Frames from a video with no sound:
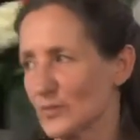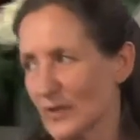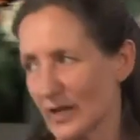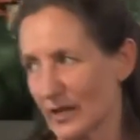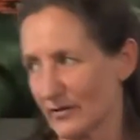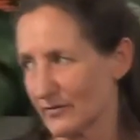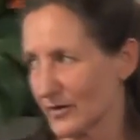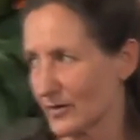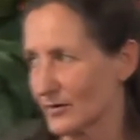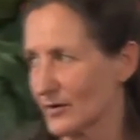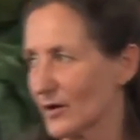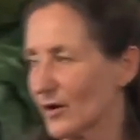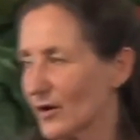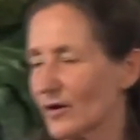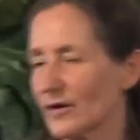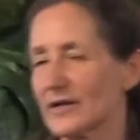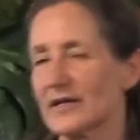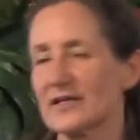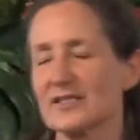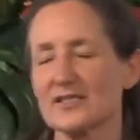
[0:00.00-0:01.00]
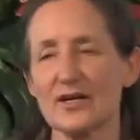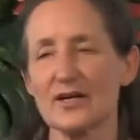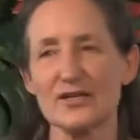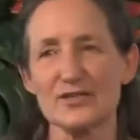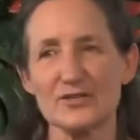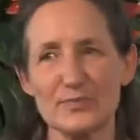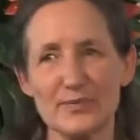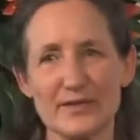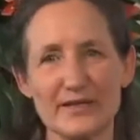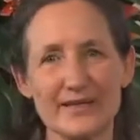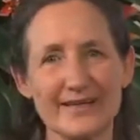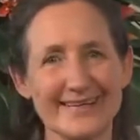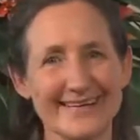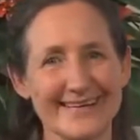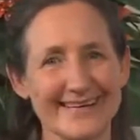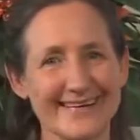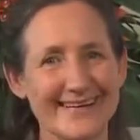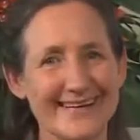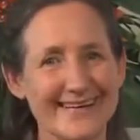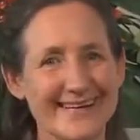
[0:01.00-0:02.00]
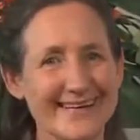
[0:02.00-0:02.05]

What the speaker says: we are very hot as I speak.